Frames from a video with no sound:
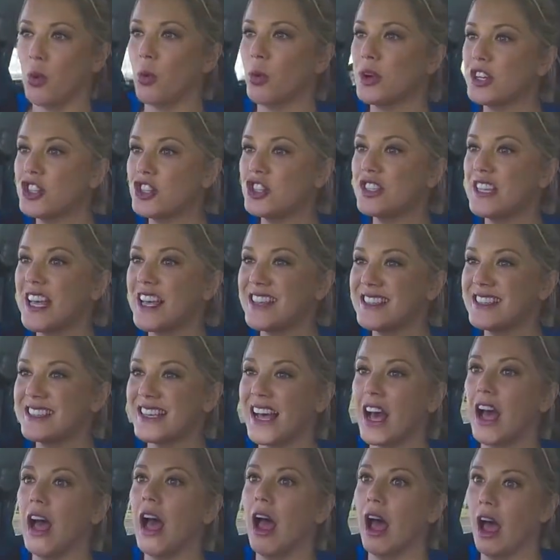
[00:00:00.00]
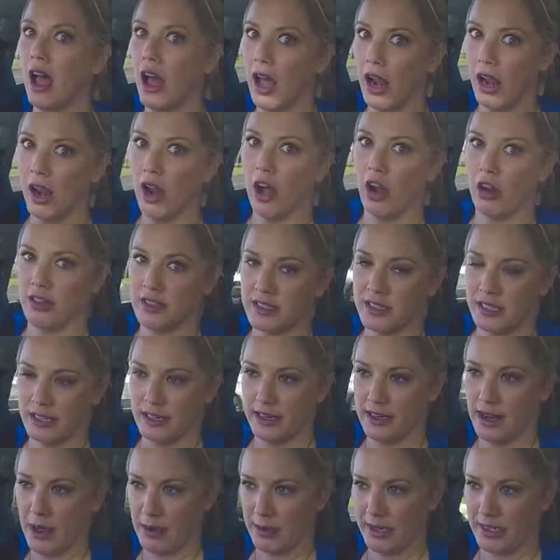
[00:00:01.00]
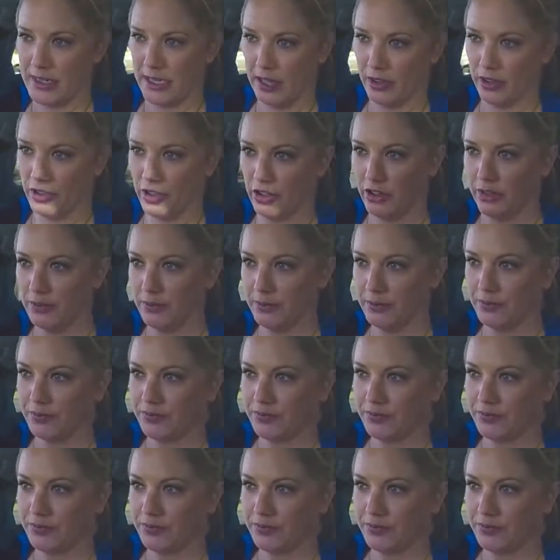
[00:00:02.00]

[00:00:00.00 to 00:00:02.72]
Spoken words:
which says a lot, let me tell you.